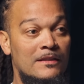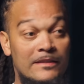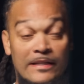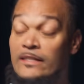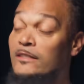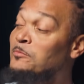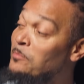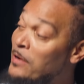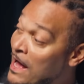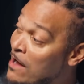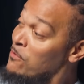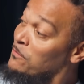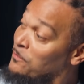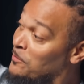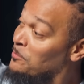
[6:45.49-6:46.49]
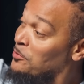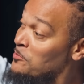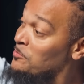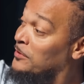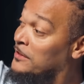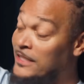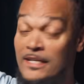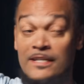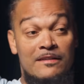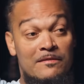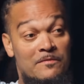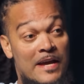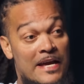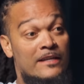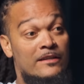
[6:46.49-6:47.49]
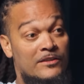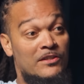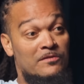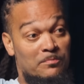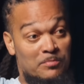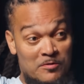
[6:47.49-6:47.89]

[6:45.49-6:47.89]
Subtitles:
There's powerful people taking advantage of